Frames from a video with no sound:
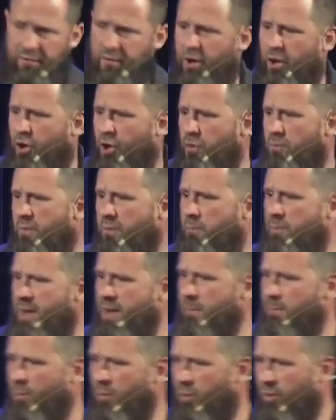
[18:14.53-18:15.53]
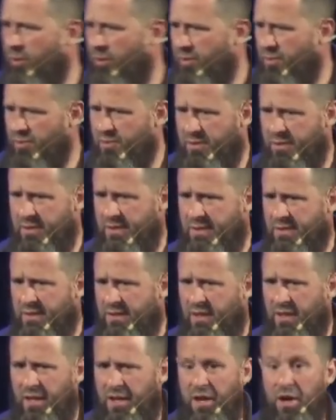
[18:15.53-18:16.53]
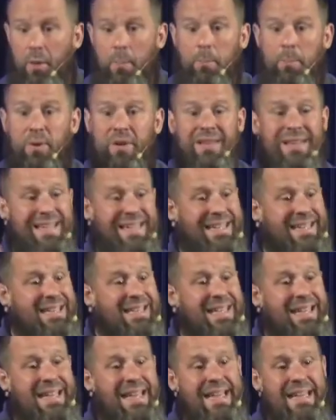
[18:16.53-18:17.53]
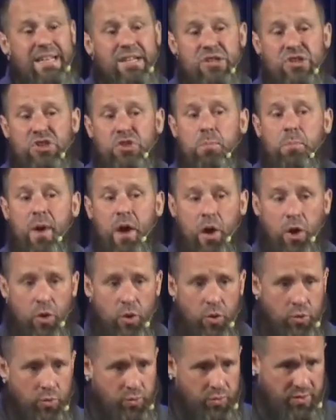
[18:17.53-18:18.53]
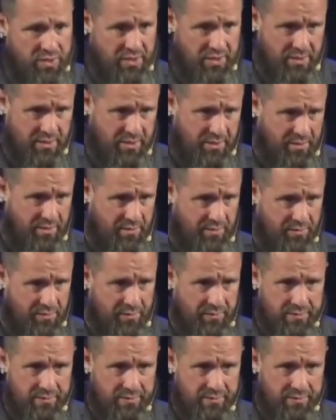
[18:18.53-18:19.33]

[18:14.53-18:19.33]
in front of a group of people, completely exposed.